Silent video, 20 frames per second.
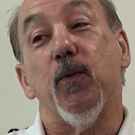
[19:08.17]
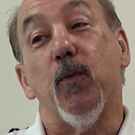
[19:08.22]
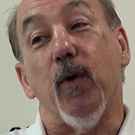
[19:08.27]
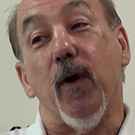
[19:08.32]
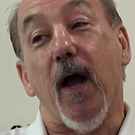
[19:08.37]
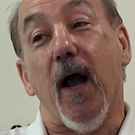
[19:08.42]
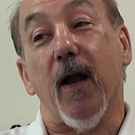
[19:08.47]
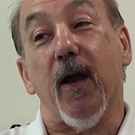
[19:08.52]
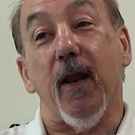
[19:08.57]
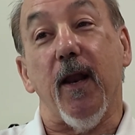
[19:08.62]

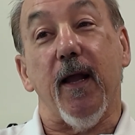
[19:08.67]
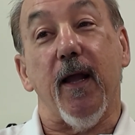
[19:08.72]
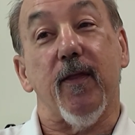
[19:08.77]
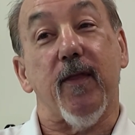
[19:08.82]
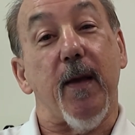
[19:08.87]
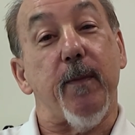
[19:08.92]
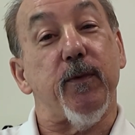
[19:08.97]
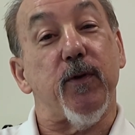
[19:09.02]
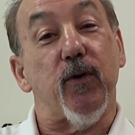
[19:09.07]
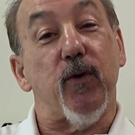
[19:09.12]
We're not going to get
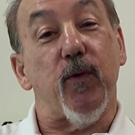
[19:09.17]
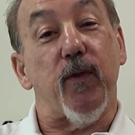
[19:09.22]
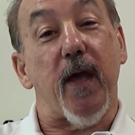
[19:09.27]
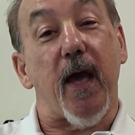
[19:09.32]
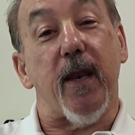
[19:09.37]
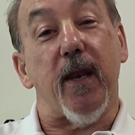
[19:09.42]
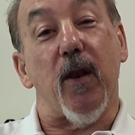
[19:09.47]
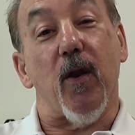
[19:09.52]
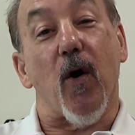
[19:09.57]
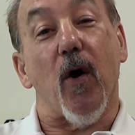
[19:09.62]
them to do
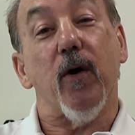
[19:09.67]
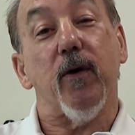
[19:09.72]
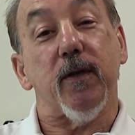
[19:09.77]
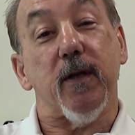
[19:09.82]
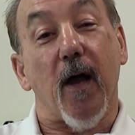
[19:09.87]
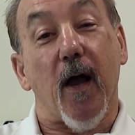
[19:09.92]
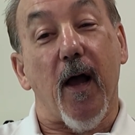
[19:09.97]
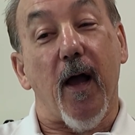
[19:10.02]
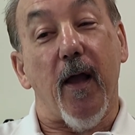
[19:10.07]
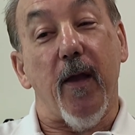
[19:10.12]
that in our
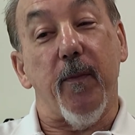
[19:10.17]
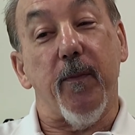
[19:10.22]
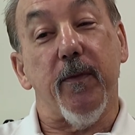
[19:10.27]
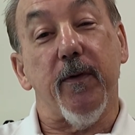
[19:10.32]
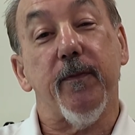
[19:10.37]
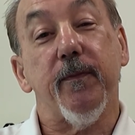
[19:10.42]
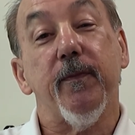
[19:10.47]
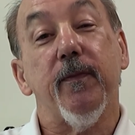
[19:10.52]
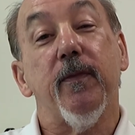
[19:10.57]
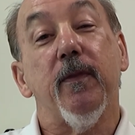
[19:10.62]

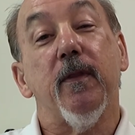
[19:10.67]
time,